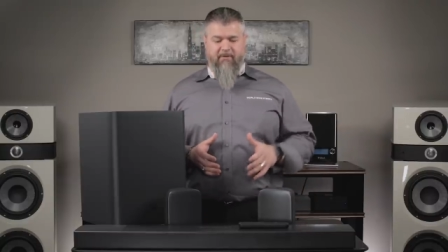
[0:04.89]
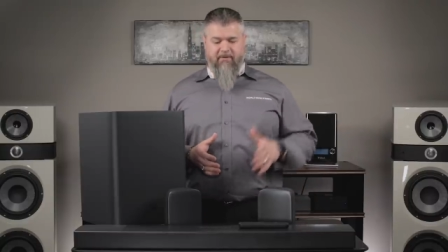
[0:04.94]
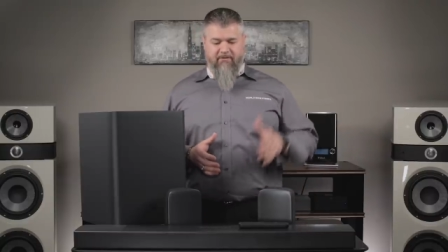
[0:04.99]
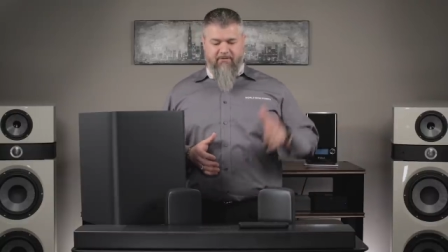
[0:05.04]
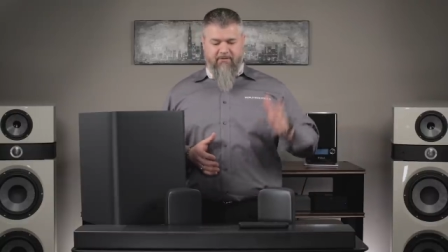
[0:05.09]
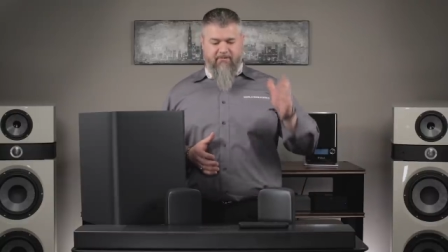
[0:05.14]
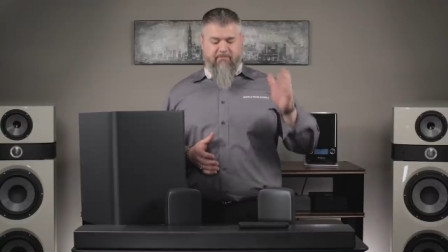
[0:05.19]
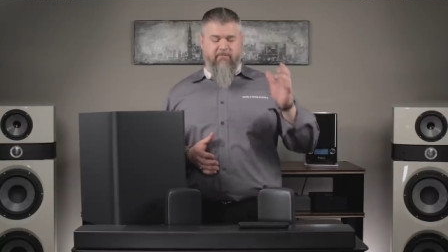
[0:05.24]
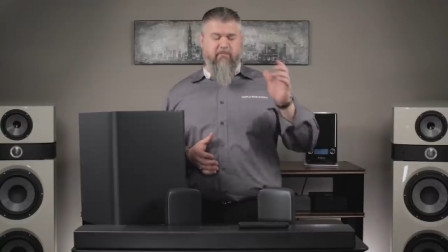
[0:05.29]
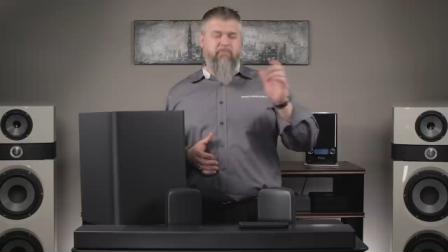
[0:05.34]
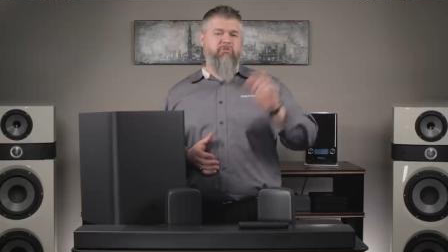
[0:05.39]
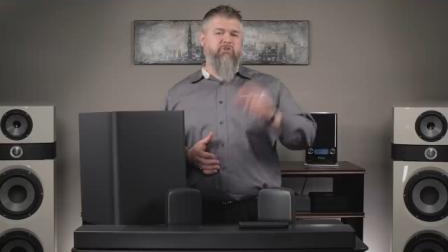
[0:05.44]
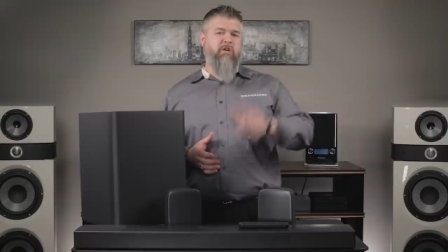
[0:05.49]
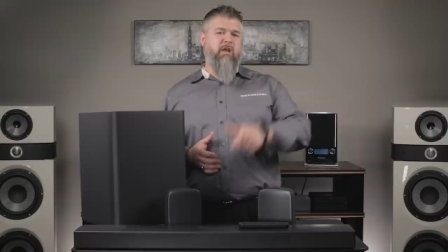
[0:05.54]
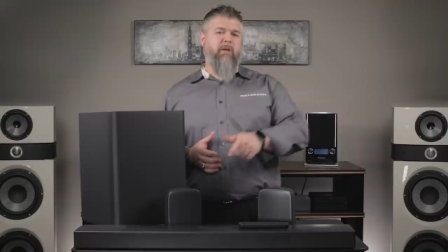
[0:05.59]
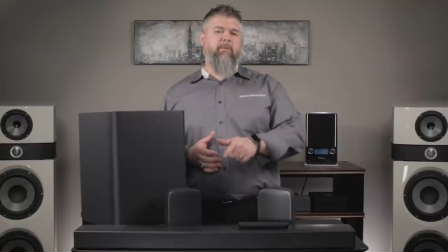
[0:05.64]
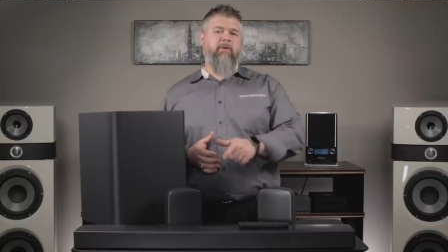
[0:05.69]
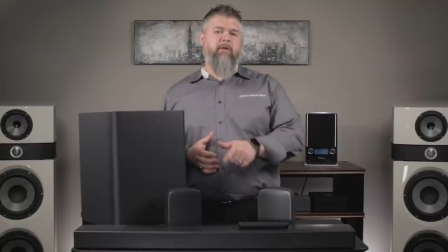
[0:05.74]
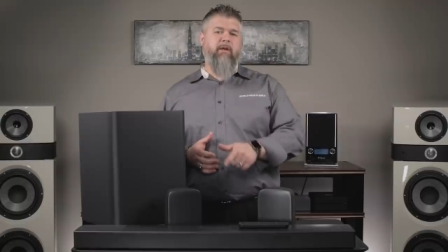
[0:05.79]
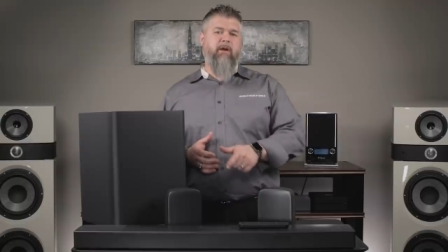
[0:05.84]
This is from
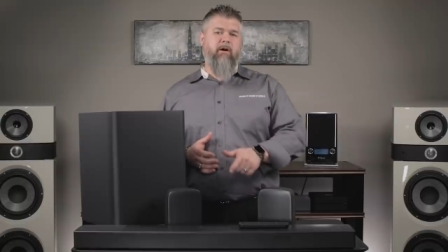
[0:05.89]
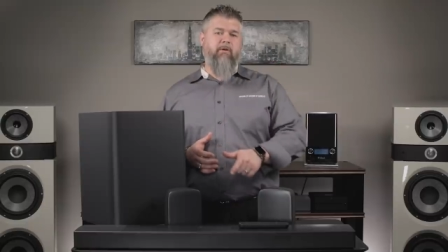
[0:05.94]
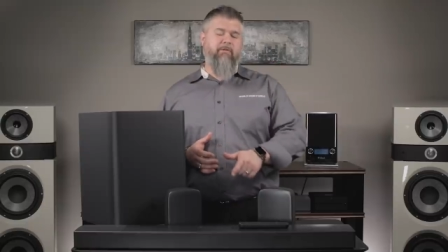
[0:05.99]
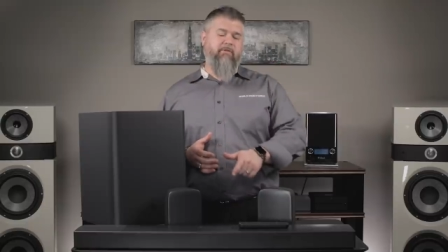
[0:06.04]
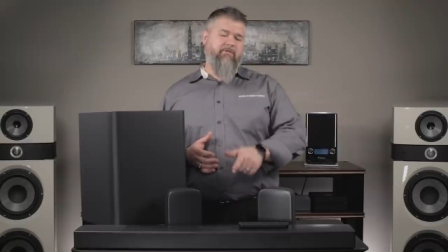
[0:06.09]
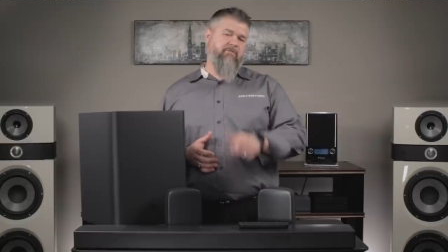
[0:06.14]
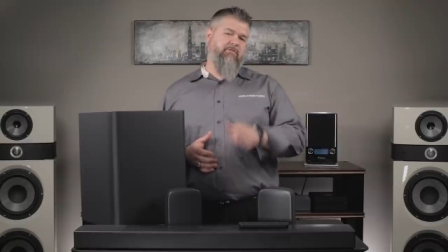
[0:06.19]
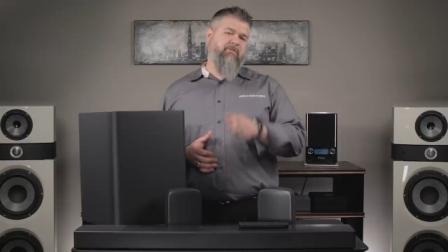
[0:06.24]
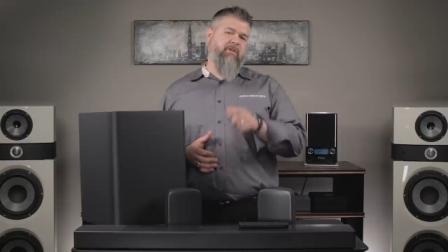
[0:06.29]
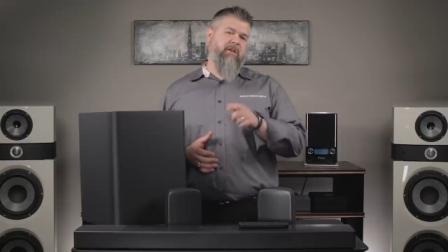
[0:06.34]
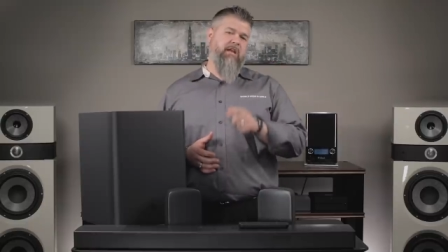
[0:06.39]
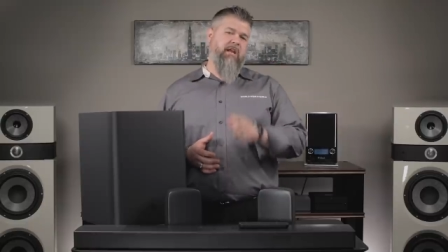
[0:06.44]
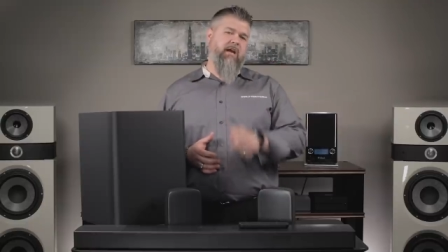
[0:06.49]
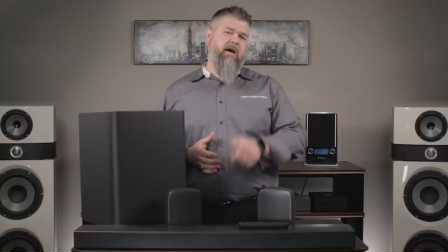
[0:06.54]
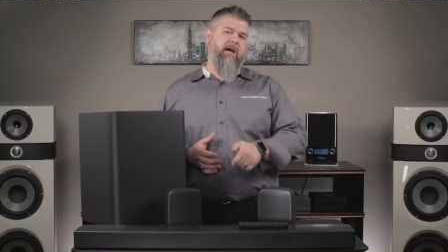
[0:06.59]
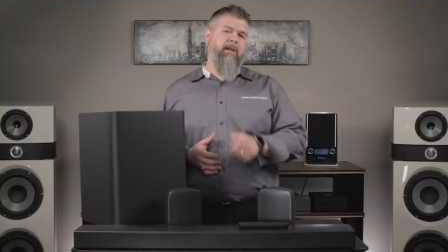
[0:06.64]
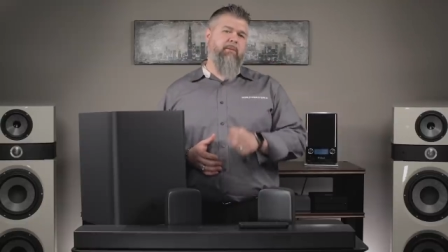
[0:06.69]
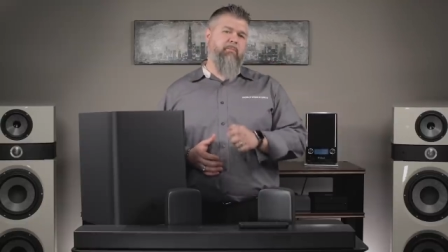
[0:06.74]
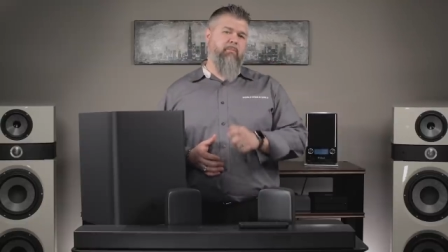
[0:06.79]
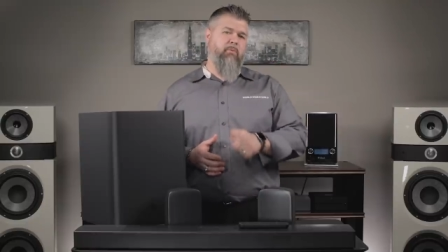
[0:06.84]
JBL, this is a
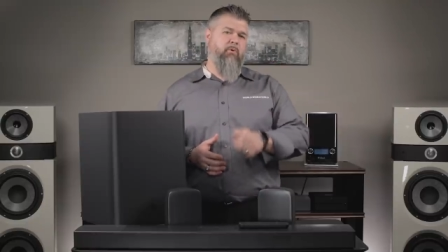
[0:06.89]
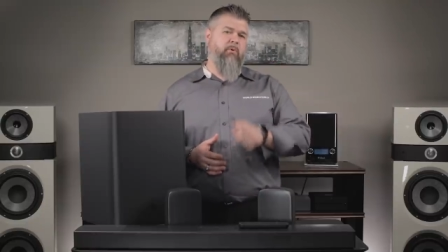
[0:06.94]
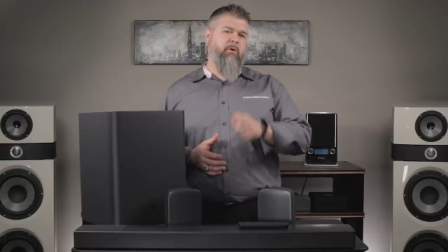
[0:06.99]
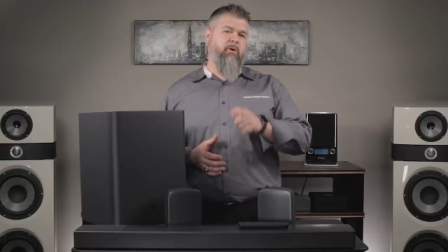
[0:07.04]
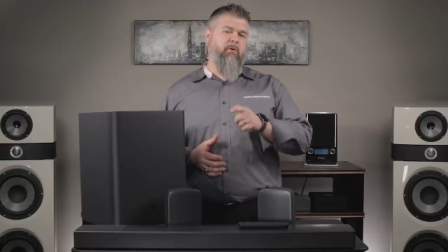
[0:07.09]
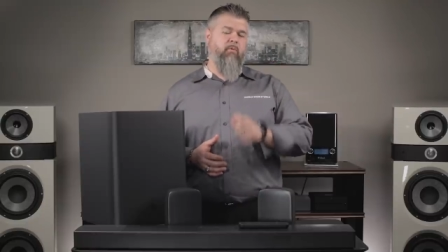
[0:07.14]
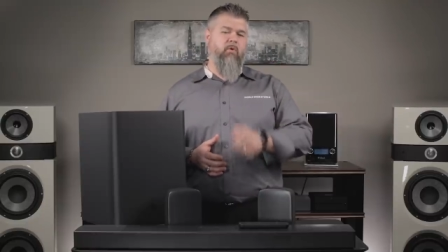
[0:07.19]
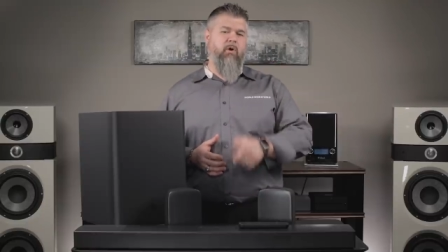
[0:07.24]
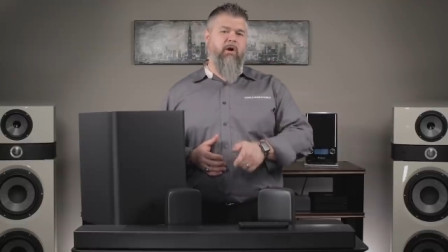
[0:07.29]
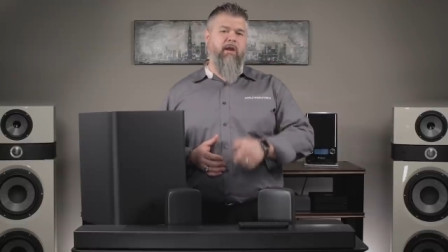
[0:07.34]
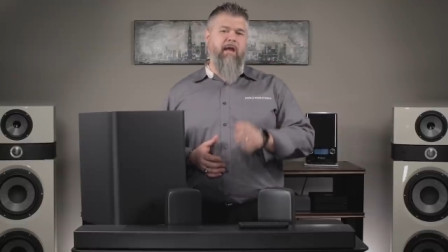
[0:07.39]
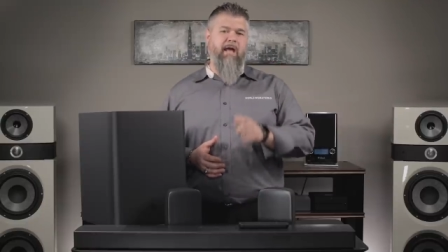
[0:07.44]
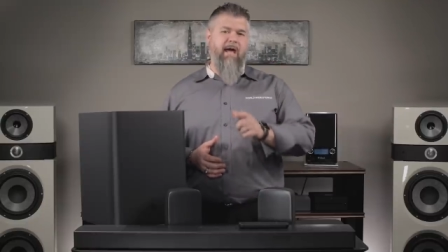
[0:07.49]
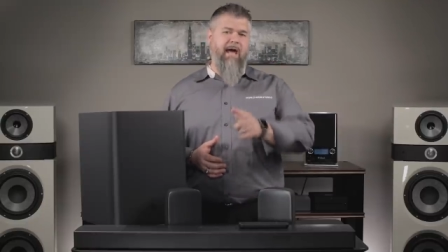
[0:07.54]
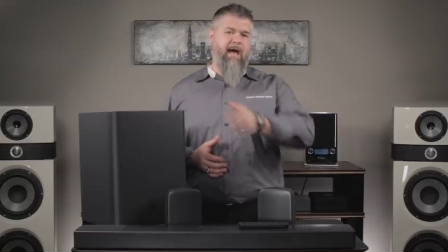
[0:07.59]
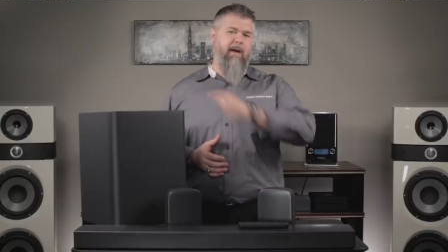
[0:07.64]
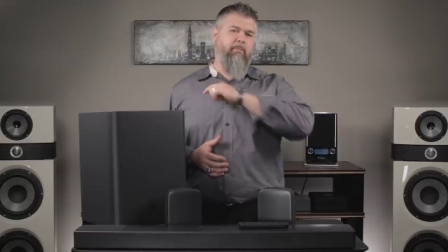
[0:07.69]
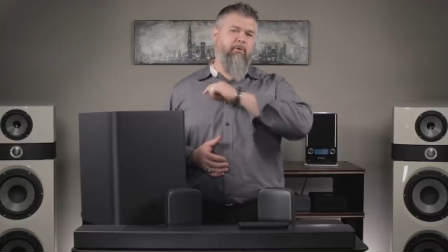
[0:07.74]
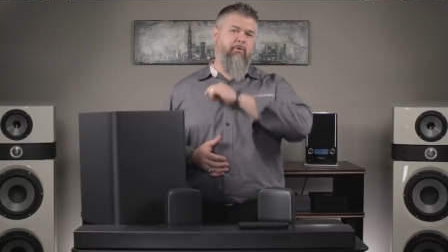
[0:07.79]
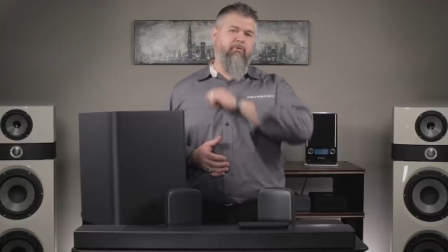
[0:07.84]
9.1
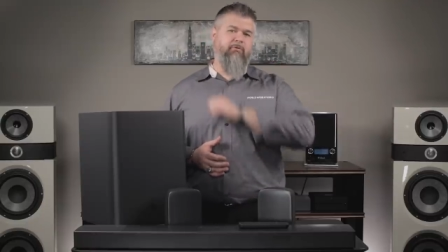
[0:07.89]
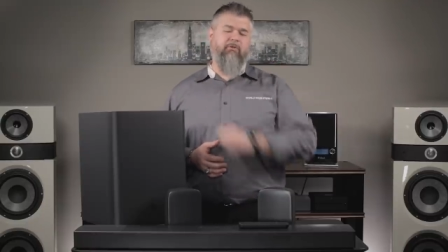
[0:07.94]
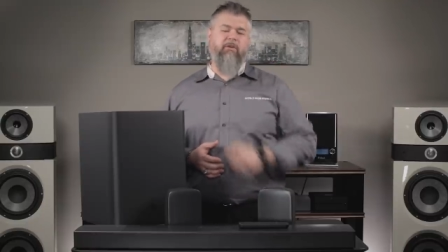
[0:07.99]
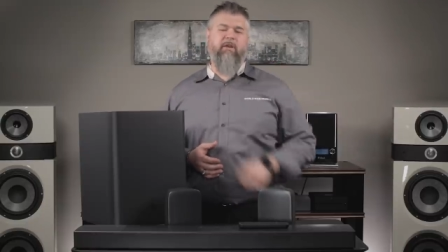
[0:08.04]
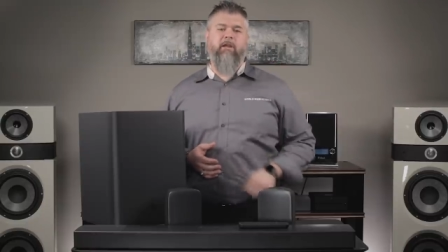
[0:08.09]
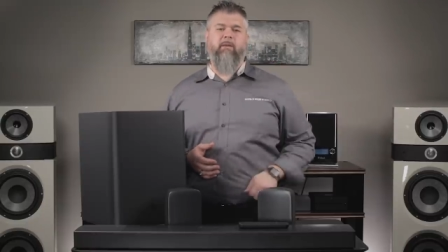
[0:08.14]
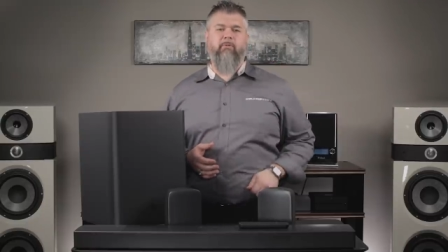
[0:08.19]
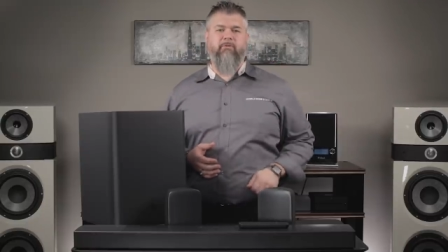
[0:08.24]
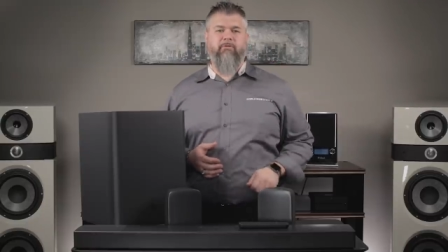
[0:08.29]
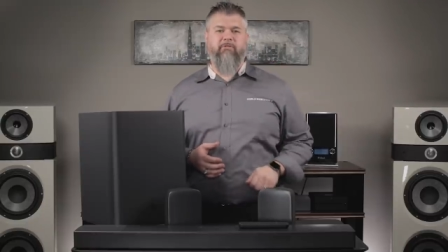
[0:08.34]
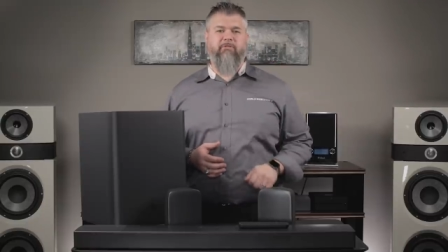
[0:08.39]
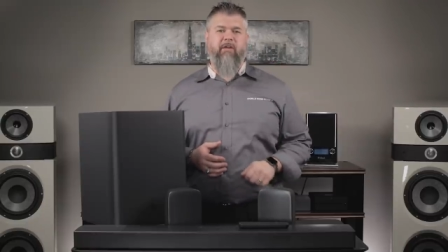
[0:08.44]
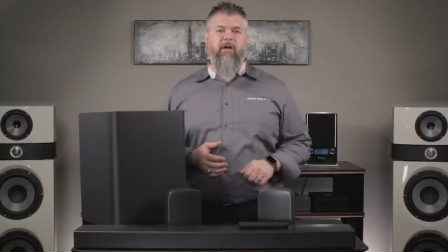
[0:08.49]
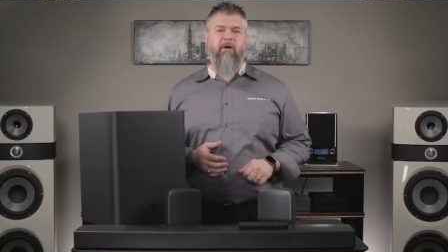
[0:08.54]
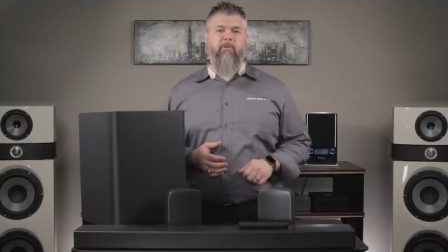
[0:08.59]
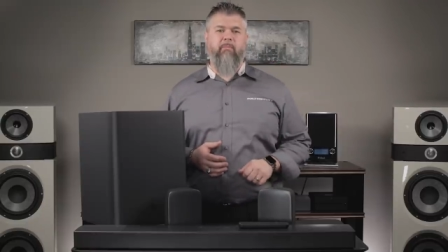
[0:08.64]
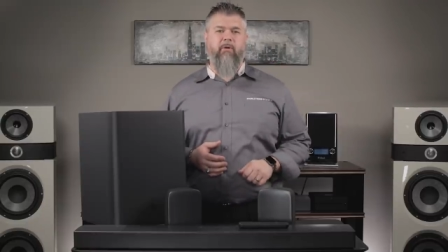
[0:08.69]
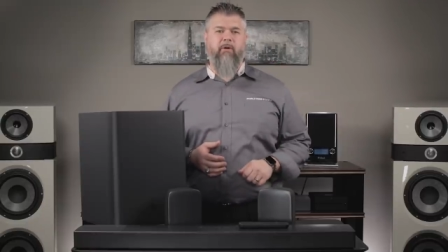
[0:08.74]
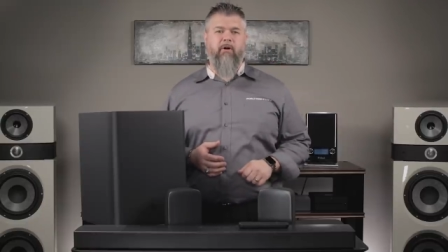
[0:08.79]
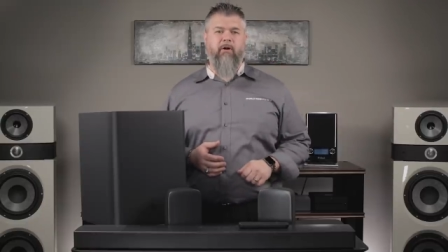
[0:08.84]
Atmos enabled
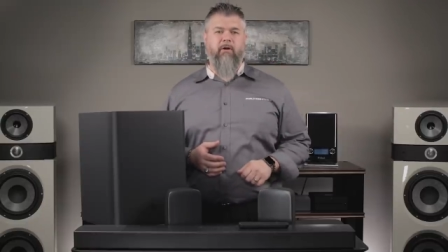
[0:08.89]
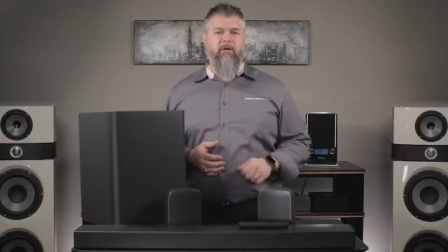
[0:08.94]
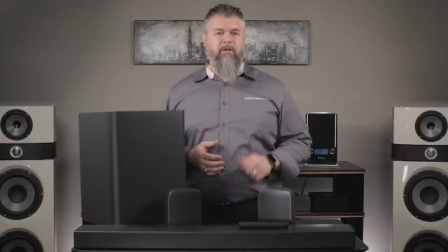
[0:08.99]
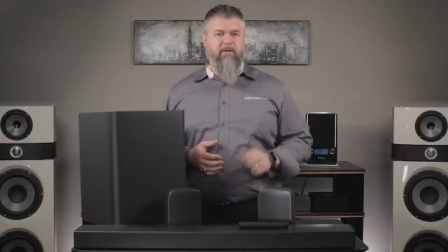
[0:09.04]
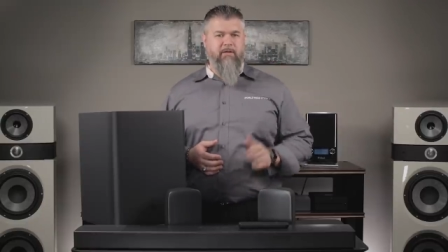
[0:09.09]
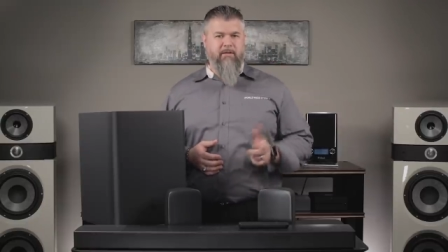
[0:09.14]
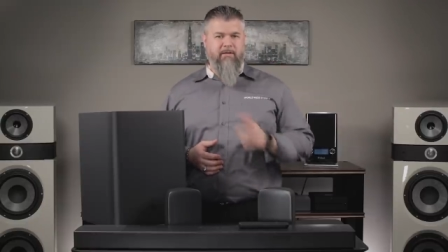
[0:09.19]
soundbar.